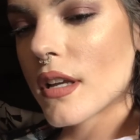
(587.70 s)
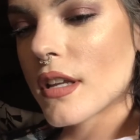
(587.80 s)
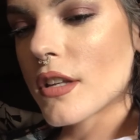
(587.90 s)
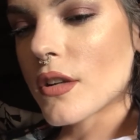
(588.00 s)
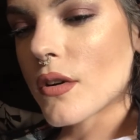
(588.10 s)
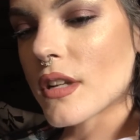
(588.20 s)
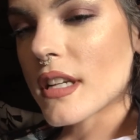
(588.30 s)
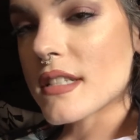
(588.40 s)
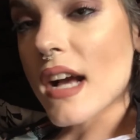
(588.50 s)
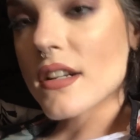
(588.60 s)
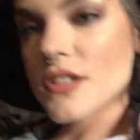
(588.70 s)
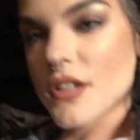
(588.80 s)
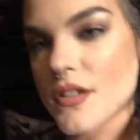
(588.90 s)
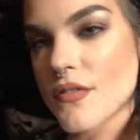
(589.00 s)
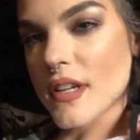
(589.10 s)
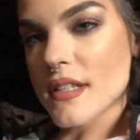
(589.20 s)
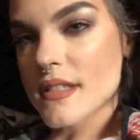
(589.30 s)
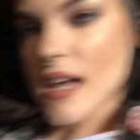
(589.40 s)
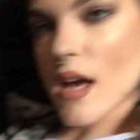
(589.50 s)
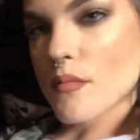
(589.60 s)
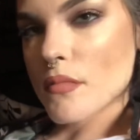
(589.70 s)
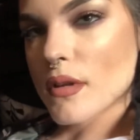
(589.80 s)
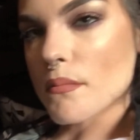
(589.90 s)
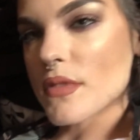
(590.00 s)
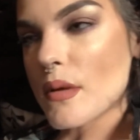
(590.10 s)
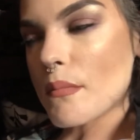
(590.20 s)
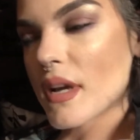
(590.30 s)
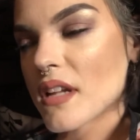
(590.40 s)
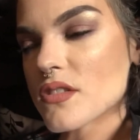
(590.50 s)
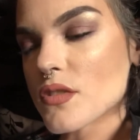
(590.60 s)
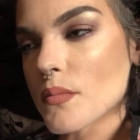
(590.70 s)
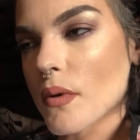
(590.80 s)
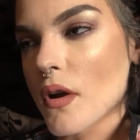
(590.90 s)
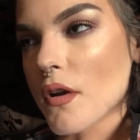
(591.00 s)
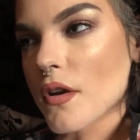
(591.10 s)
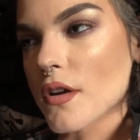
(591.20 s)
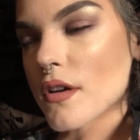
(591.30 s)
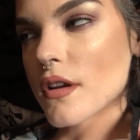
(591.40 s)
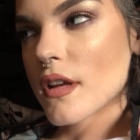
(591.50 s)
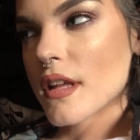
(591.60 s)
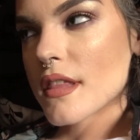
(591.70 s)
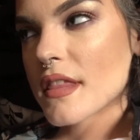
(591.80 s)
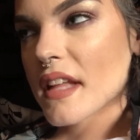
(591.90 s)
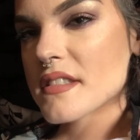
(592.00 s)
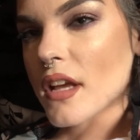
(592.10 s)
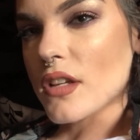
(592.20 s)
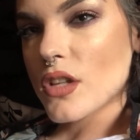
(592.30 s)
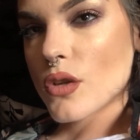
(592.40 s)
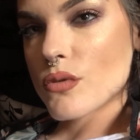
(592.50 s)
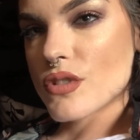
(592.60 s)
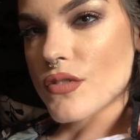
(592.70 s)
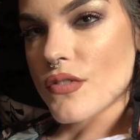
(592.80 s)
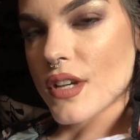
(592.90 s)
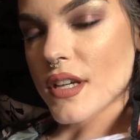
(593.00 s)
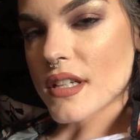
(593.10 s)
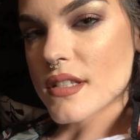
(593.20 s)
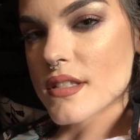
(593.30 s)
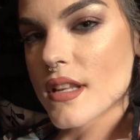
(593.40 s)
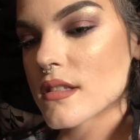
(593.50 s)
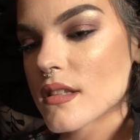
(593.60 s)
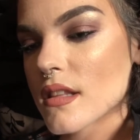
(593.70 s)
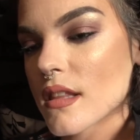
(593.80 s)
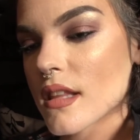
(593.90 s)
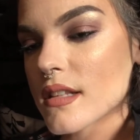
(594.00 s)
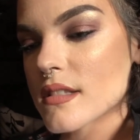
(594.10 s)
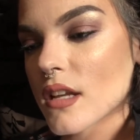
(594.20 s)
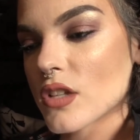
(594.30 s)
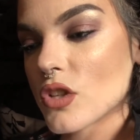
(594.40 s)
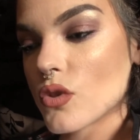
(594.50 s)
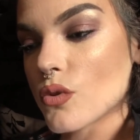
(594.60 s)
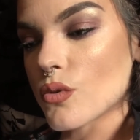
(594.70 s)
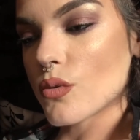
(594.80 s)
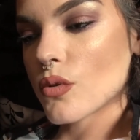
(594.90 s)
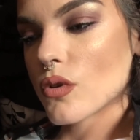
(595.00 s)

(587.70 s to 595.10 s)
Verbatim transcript: you know, and a doctor can fix that, but the mental part, that's on you to fix. That's on you,